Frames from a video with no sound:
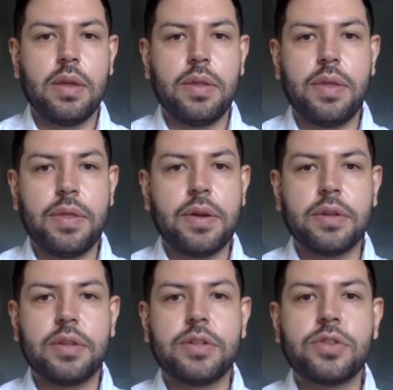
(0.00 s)

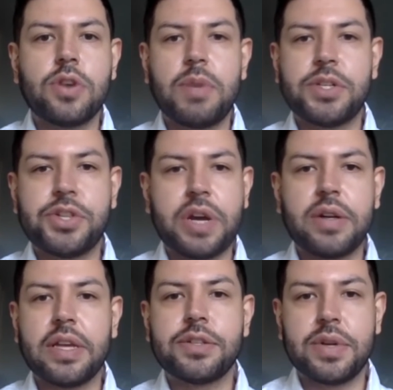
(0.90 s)
there's so much
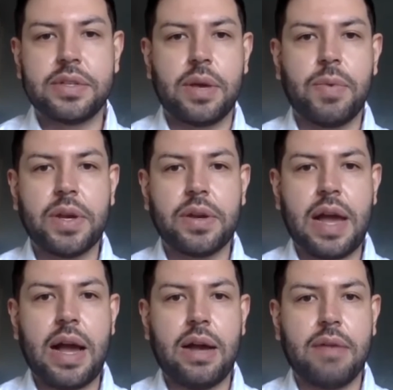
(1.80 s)
shared interest that we could
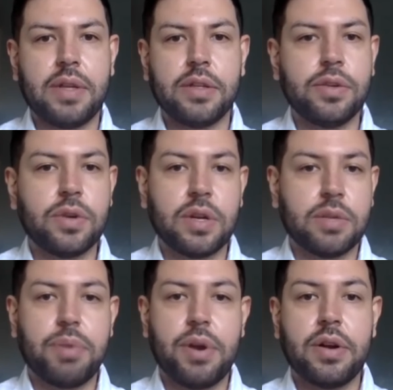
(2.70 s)
have, and you
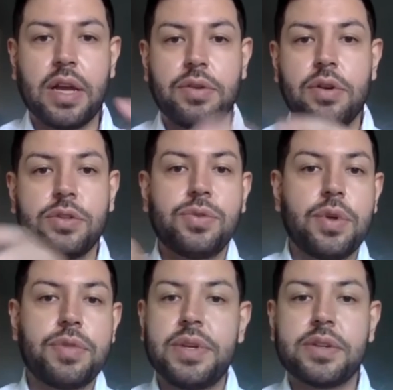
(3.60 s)
can pair 2
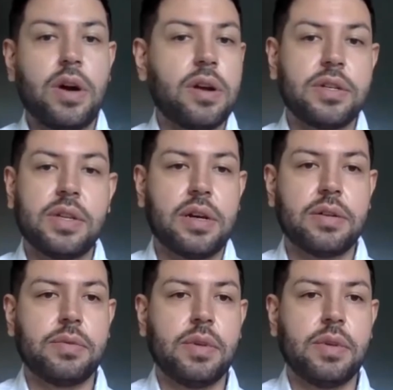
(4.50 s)
or 3 scholars that are